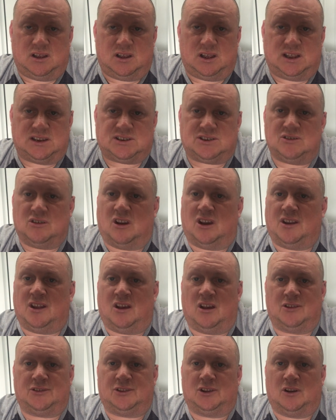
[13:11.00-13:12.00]
It's not an
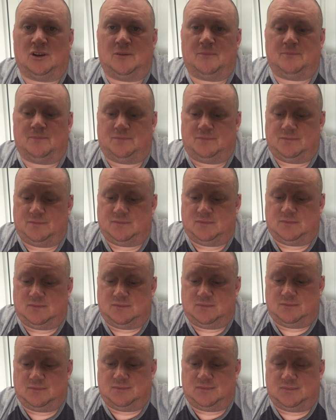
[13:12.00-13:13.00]
hard knot.
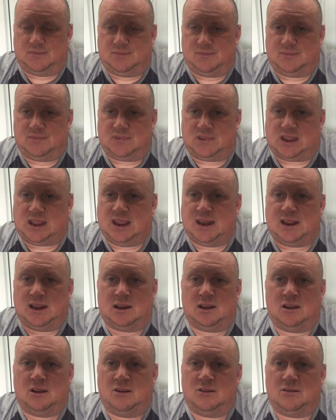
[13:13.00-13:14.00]
Get it
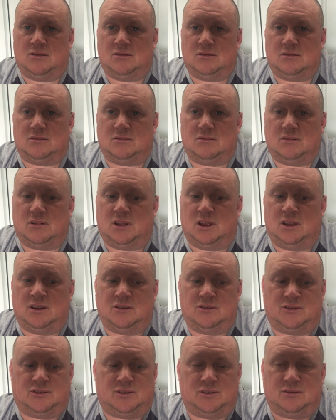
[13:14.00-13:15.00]
learnt
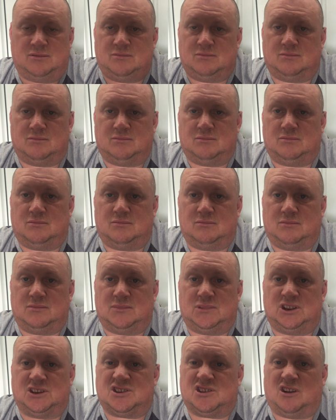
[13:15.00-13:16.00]
and
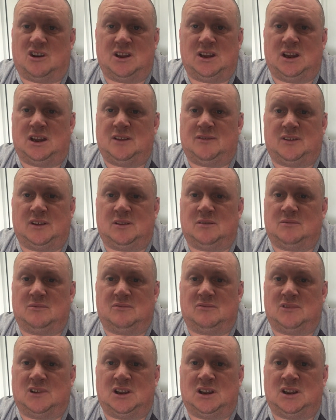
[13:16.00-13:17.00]
you're tying anything
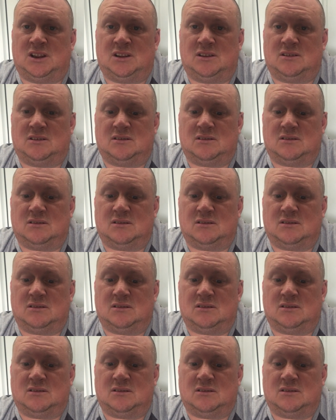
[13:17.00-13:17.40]
really.